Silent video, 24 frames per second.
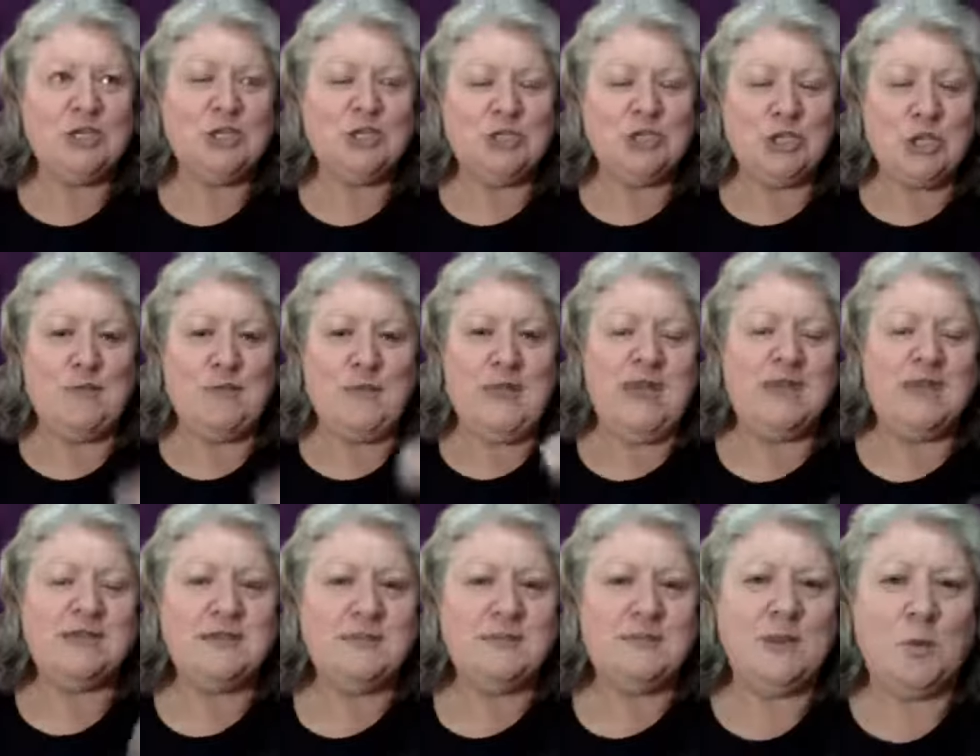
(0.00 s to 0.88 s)
show me
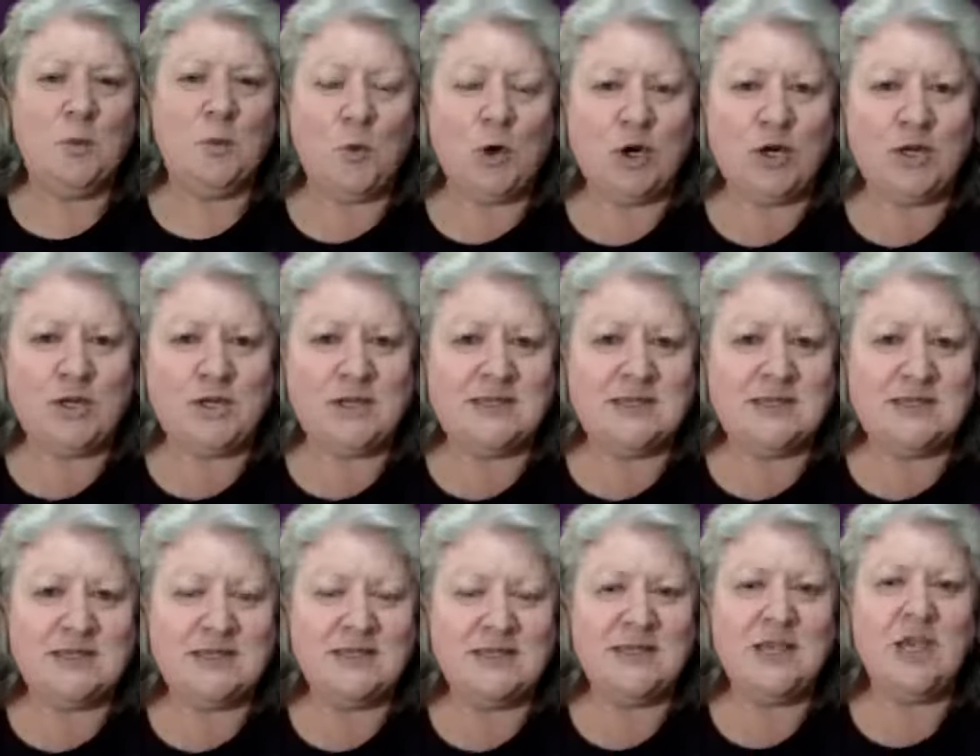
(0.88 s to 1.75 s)
how something
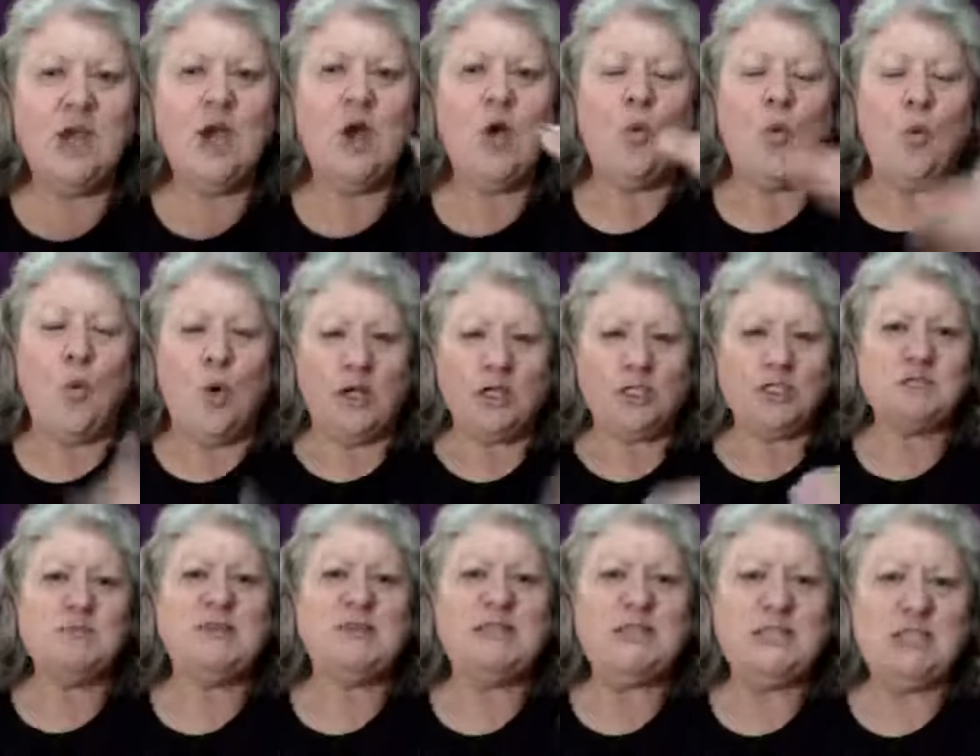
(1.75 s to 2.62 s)
works,
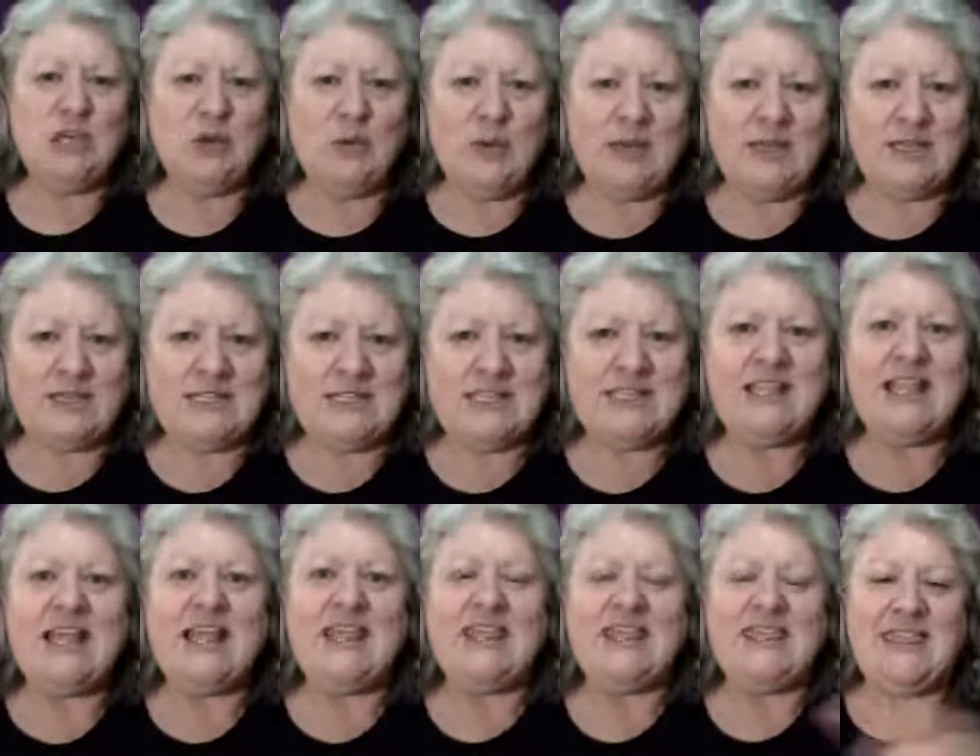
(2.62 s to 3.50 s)
watch me do it,
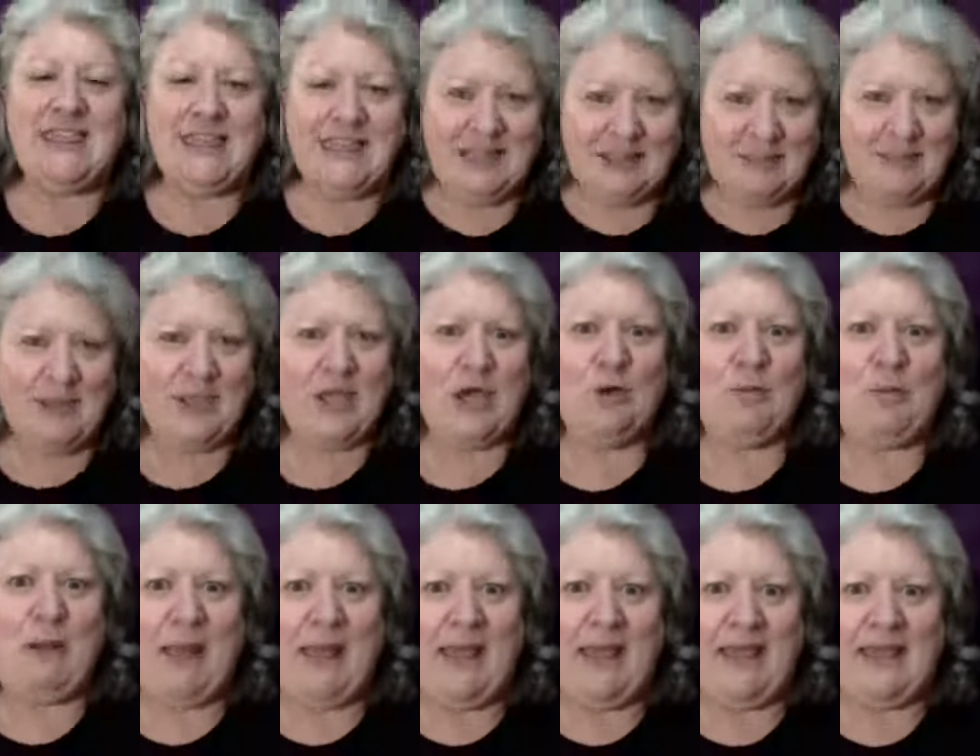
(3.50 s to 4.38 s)
then let me go
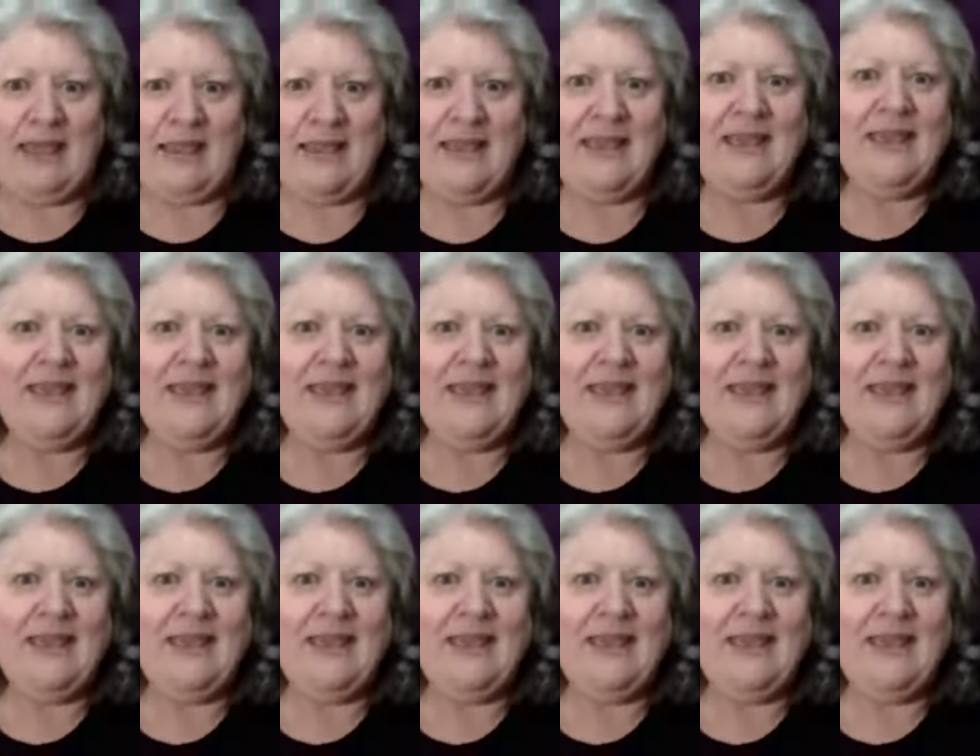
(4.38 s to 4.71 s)
play.